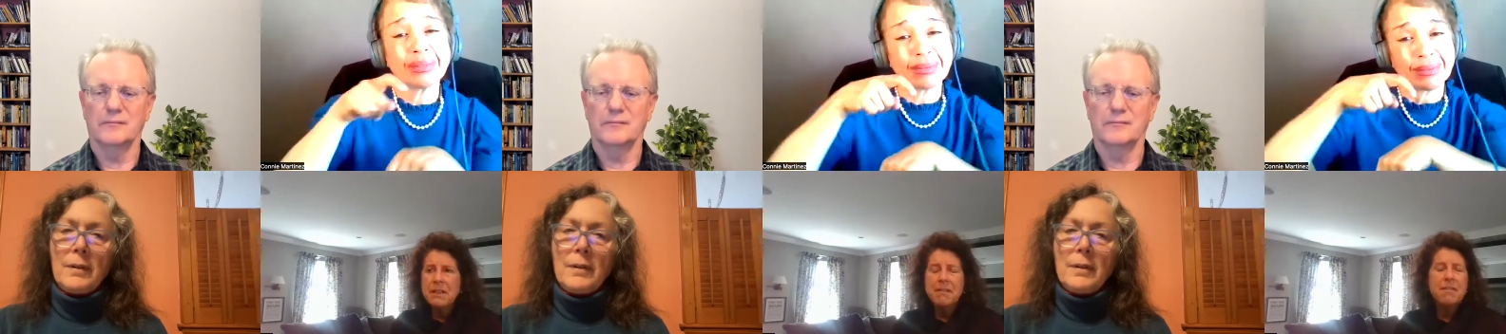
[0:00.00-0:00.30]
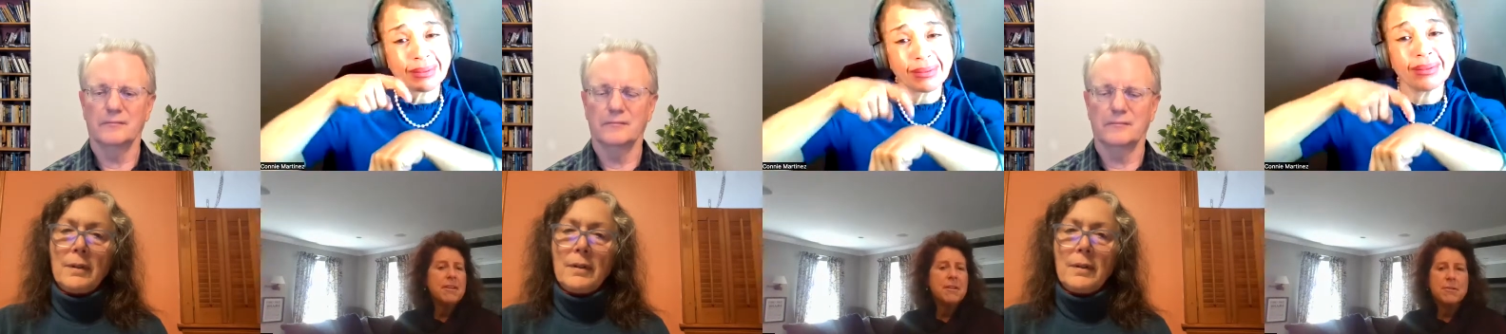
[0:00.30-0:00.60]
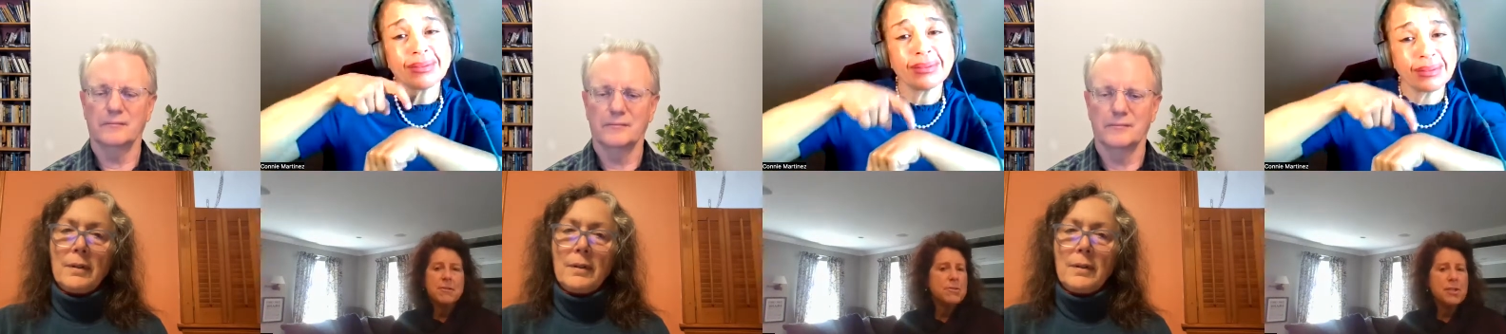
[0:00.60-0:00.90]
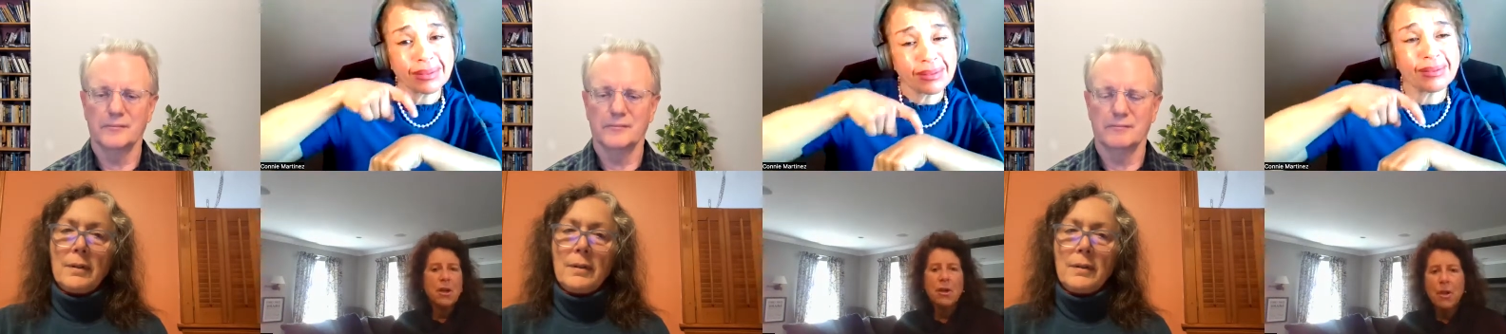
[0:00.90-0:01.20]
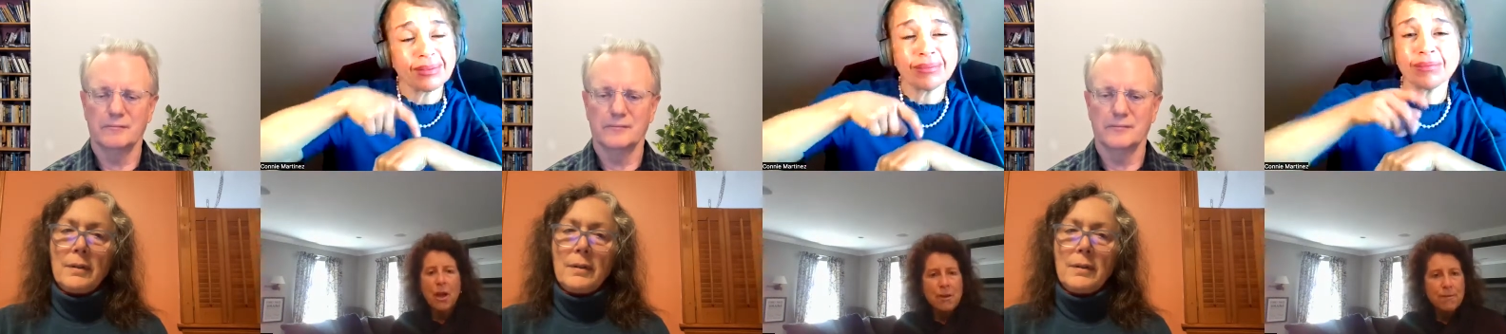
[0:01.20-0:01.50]
Speaker 1: there's a
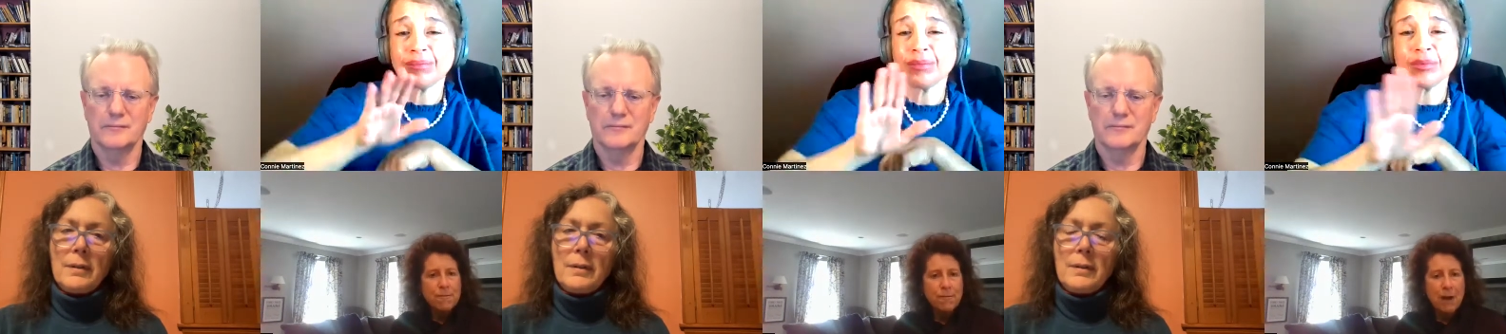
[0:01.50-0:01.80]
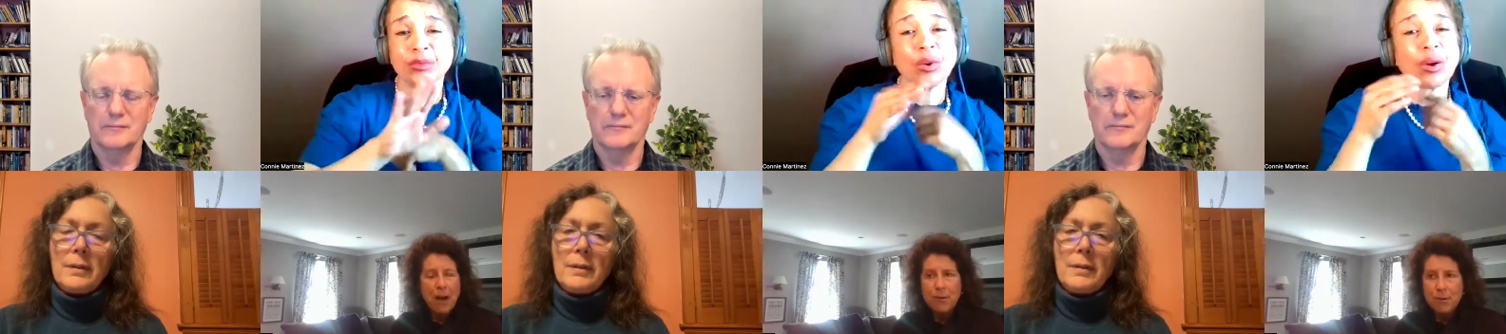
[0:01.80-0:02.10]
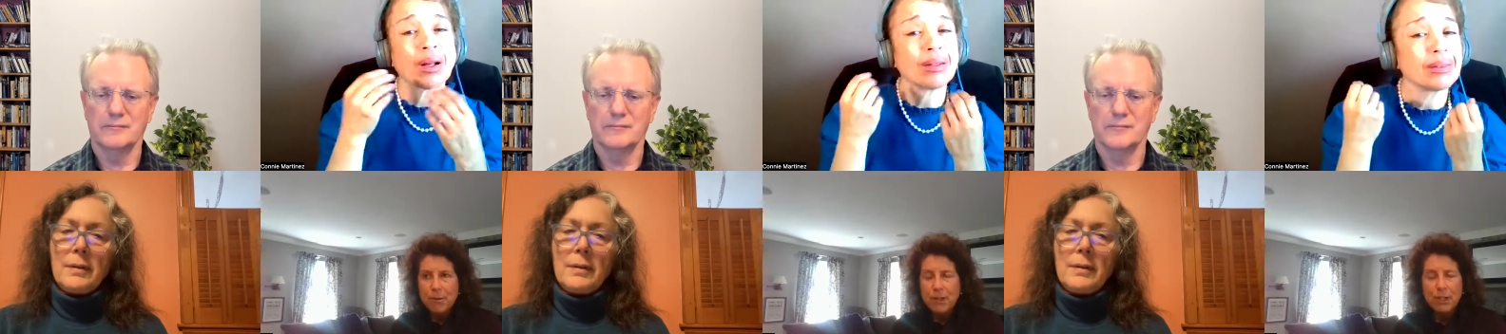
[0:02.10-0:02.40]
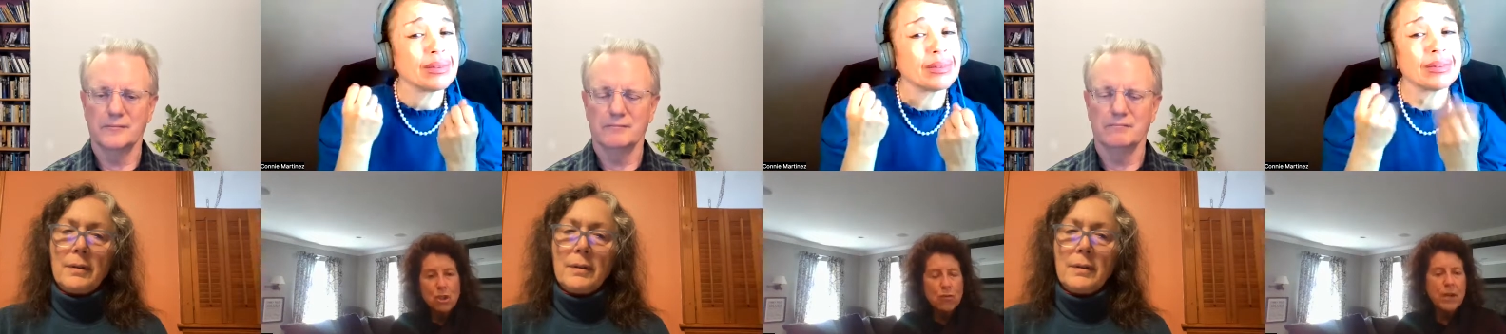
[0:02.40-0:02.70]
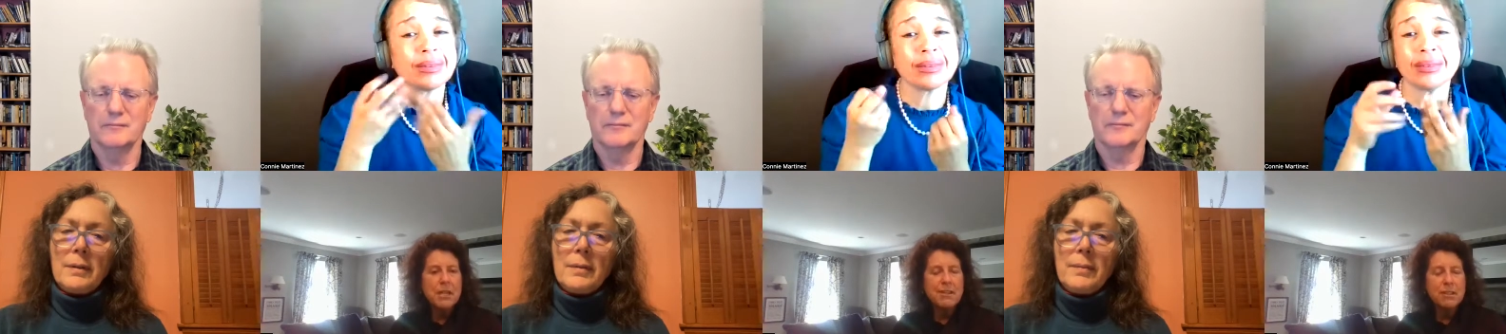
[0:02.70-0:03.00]
lot of other
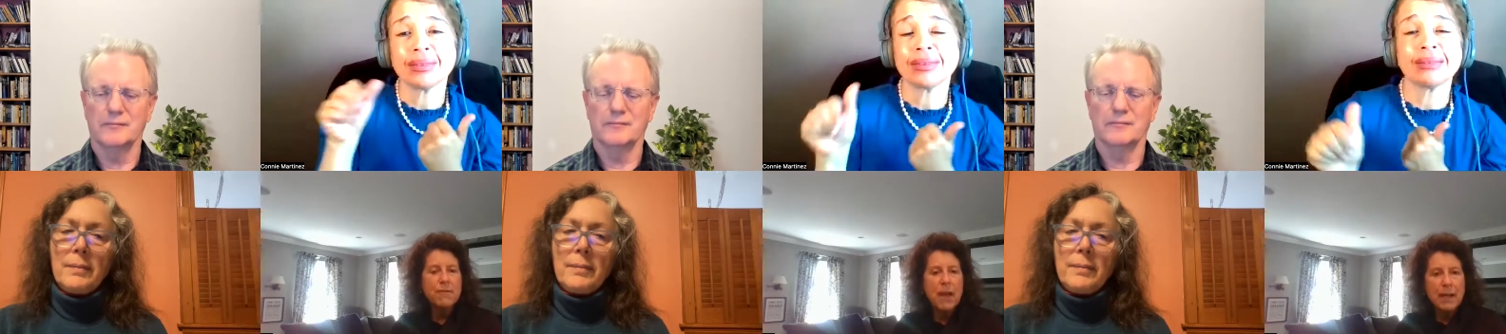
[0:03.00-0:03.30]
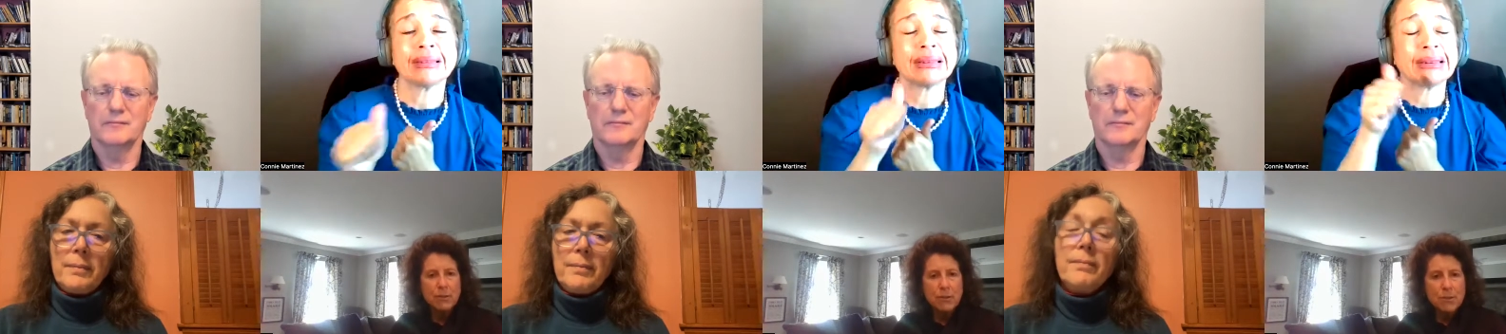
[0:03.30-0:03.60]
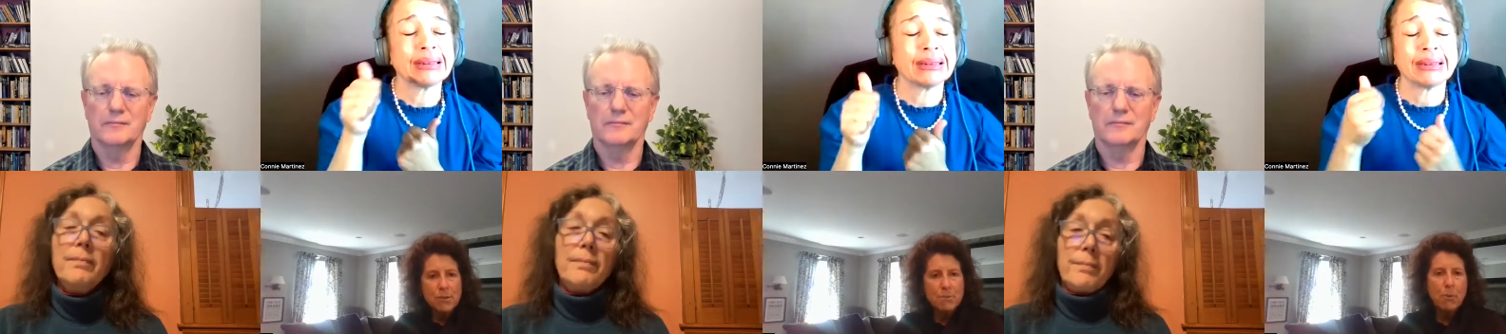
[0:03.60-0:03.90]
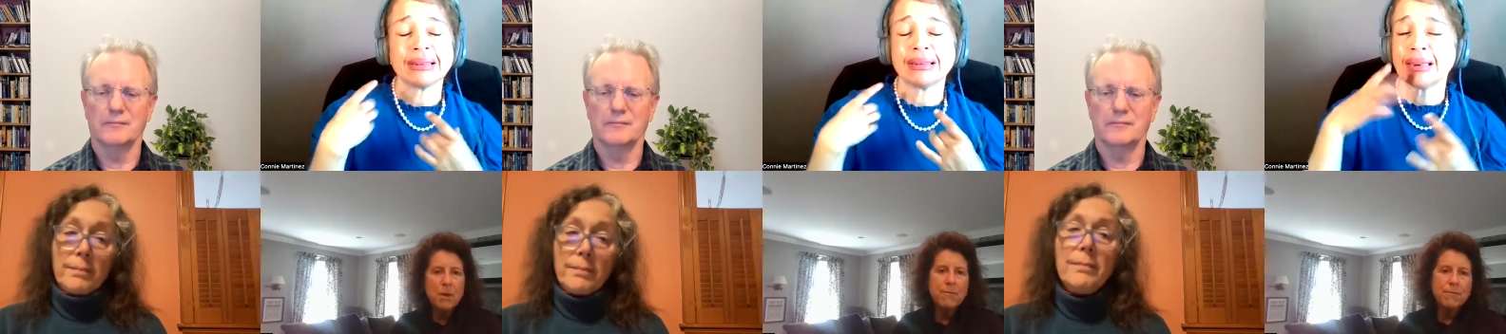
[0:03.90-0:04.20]
extraneous factors, boy,